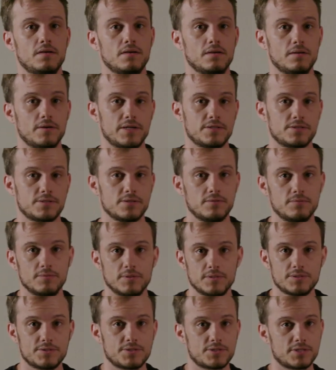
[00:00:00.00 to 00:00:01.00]
Okay, so
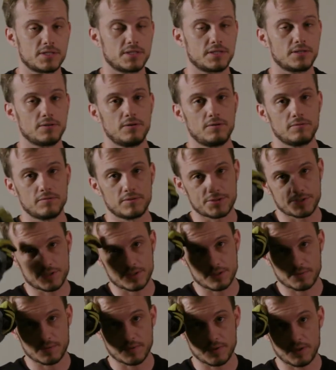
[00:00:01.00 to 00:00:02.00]
we're just going to go over
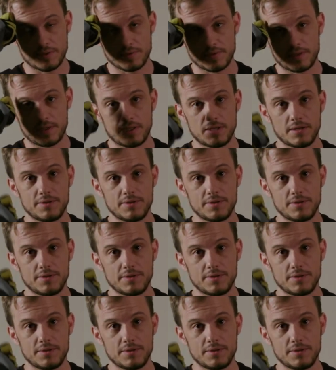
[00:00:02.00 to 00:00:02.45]
some of the